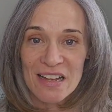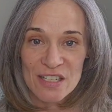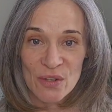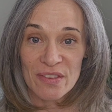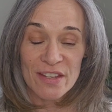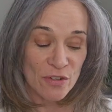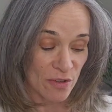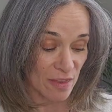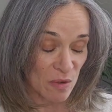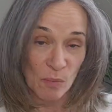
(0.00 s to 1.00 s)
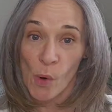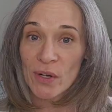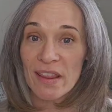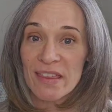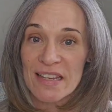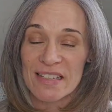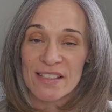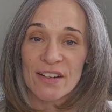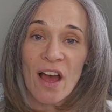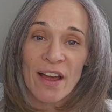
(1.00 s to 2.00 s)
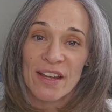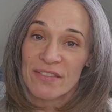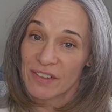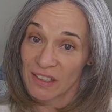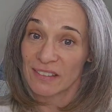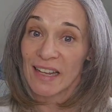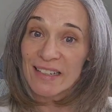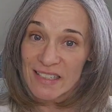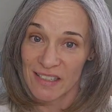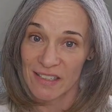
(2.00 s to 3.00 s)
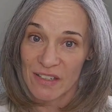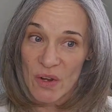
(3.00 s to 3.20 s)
So these are important things that I have collected